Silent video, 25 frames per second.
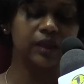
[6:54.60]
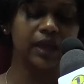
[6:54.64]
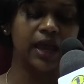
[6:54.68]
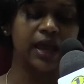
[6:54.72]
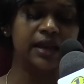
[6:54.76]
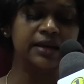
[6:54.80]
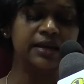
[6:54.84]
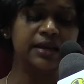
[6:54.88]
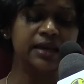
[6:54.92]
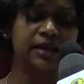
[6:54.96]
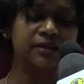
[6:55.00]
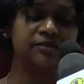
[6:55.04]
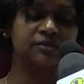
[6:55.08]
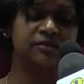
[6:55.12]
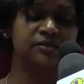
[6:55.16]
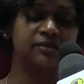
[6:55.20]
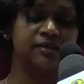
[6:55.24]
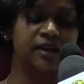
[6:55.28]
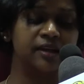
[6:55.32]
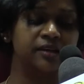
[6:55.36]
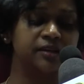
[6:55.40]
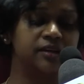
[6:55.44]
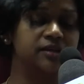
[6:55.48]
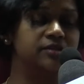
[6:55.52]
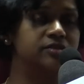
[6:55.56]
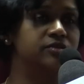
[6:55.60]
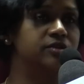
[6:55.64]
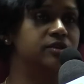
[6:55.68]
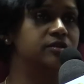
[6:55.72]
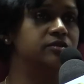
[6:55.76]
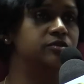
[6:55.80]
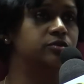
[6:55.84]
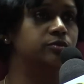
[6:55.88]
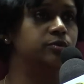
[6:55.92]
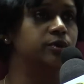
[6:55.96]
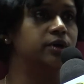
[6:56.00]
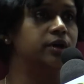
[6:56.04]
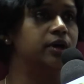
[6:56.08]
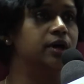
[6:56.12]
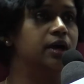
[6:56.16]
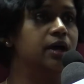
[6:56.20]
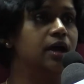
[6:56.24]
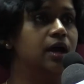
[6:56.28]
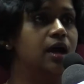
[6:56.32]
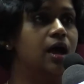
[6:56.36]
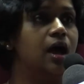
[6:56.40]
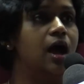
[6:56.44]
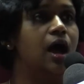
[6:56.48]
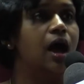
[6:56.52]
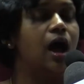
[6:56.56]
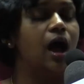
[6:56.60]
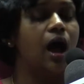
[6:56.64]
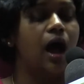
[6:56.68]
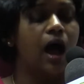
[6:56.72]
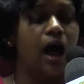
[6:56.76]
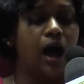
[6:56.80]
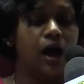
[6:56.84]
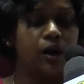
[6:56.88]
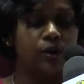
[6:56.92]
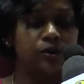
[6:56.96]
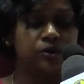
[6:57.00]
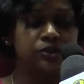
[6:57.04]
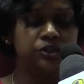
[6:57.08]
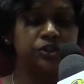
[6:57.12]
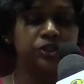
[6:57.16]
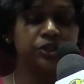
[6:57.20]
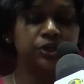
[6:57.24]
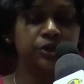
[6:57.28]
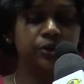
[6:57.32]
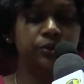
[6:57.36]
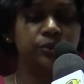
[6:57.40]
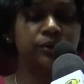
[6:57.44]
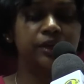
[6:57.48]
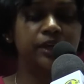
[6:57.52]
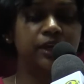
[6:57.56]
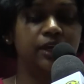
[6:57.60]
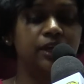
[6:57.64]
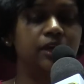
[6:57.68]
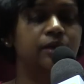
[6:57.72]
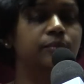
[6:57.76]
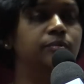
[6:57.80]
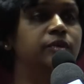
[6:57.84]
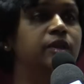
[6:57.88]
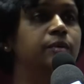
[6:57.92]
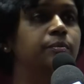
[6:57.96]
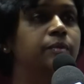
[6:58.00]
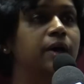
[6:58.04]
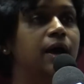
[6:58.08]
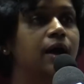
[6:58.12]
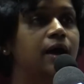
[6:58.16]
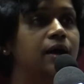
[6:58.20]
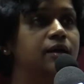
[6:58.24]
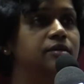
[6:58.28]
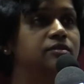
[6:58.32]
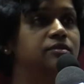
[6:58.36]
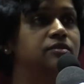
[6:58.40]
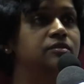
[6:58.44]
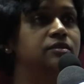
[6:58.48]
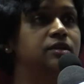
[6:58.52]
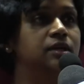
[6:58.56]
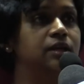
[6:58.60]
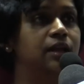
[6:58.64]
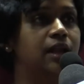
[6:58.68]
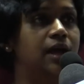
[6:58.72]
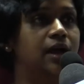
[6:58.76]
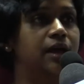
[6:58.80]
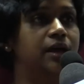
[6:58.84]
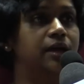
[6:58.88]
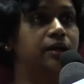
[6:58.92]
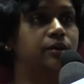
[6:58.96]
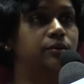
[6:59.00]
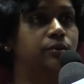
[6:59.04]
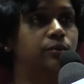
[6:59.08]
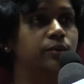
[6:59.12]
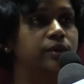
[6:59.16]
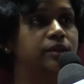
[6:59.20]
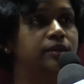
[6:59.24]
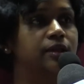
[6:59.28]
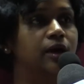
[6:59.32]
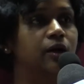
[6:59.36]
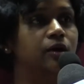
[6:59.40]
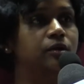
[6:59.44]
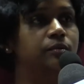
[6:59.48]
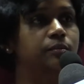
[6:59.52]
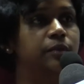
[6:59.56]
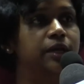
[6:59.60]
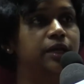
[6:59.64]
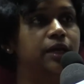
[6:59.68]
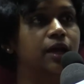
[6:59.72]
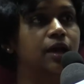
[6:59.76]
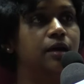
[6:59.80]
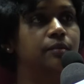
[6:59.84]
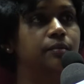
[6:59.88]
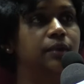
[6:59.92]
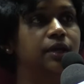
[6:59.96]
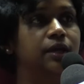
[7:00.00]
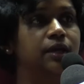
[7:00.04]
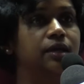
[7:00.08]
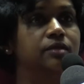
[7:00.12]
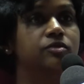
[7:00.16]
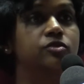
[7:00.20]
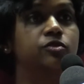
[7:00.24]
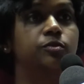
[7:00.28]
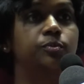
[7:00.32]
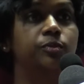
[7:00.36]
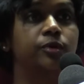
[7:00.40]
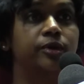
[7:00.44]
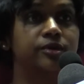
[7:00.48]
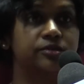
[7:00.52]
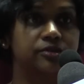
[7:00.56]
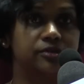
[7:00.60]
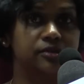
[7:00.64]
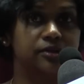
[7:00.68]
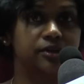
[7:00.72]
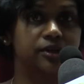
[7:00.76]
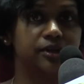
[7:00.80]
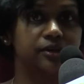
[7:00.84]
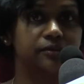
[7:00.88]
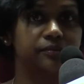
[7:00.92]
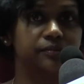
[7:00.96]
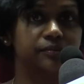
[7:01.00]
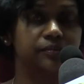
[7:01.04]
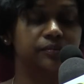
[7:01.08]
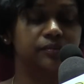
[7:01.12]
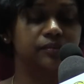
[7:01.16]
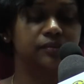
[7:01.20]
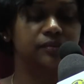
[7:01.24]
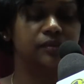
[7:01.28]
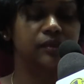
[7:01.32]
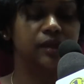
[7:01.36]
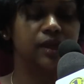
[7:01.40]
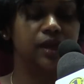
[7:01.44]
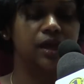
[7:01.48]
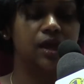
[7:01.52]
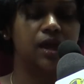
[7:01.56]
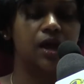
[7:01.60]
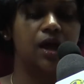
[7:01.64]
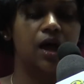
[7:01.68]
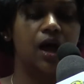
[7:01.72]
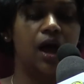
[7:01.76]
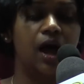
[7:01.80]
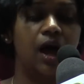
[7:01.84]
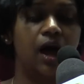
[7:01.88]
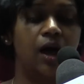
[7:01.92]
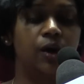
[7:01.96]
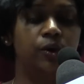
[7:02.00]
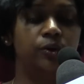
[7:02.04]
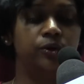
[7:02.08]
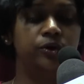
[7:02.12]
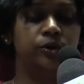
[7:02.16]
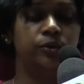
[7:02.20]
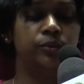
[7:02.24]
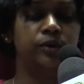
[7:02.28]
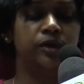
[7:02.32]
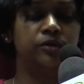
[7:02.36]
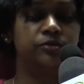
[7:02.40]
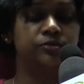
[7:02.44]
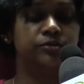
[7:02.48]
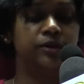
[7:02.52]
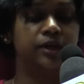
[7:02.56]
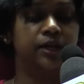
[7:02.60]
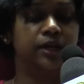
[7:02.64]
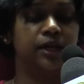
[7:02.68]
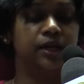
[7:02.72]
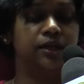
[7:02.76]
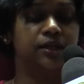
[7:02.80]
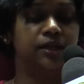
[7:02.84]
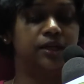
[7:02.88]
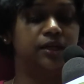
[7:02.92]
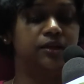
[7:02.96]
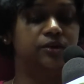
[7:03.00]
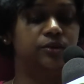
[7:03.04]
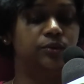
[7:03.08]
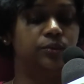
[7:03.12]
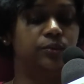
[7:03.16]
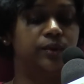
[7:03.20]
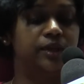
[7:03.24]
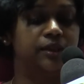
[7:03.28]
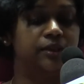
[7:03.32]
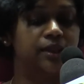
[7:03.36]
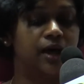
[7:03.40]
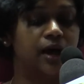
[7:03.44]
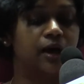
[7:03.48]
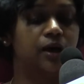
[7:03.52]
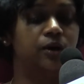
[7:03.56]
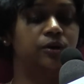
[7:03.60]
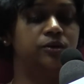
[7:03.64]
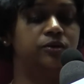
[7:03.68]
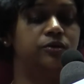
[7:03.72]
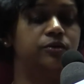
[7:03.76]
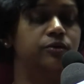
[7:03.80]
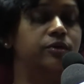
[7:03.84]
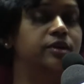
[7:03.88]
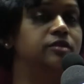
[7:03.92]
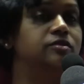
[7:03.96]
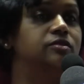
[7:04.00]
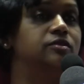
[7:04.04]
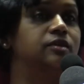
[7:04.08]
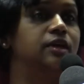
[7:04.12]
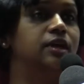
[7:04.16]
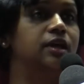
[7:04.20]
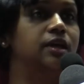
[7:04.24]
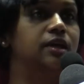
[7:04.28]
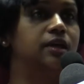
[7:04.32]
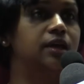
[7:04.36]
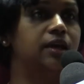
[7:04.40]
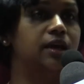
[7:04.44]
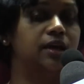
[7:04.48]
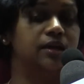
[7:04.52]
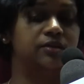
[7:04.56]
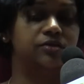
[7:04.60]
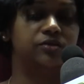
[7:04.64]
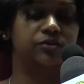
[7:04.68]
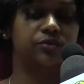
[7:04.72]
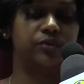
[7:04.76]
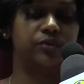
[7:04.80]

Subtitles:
And his sentences were, how do you keep the past alive without becoming its prisoner? How do we forget it without risking its